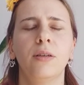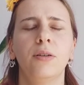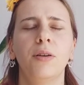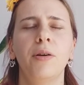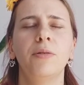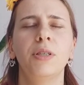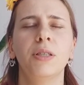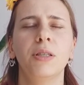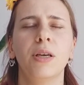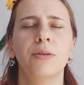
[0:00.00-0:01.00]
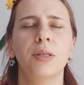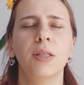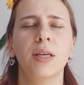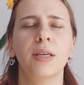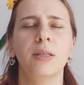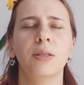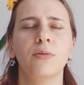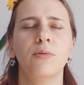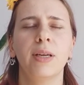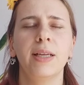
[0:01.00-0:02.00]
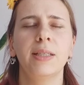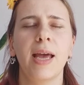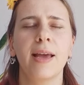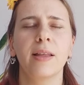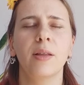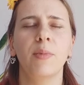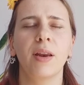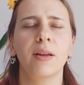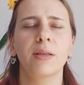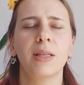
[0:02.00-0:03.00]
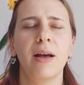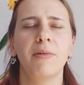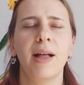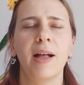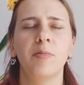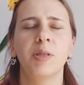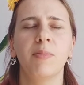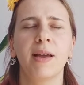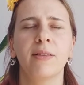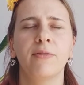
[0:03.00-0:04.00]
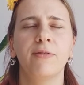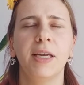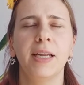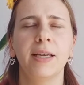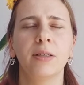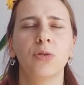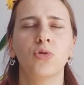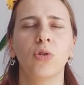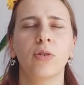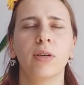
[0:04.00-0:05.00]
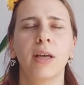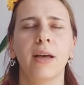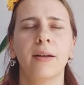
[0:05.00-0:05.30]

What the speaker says: Notice those things and really take them in, because that will help to make the feeling stronger.